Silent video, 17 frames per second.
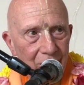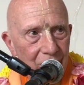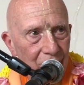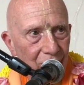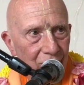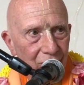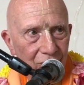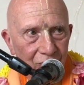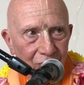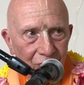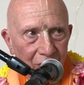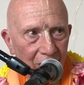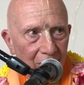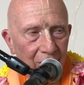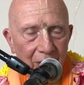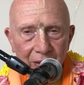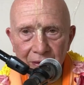It's a
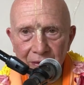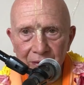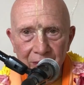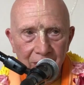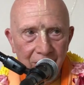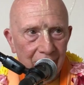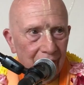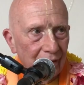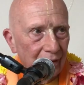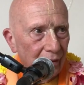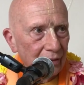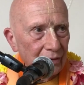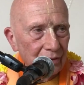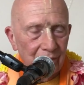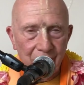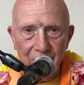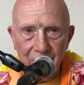very you know,
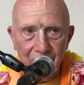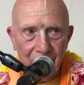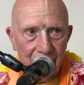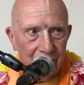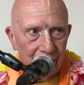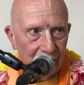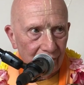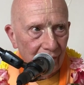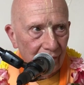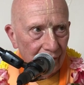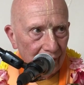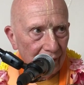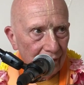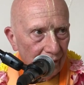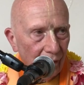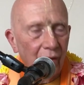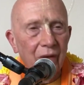auspicious,
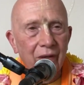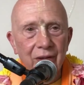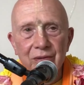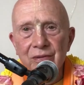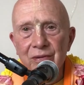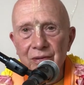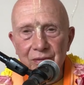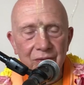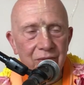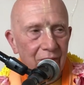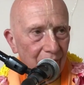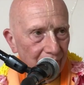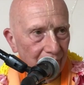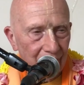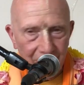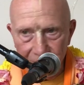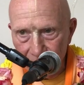very august
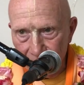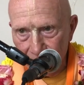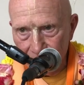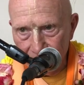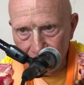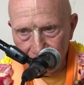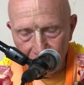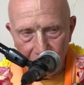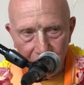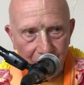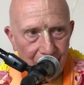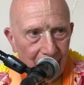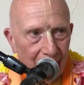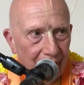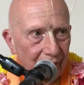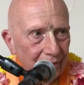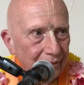assembly, very
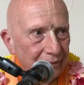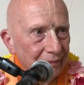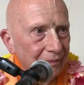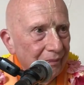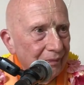powerful.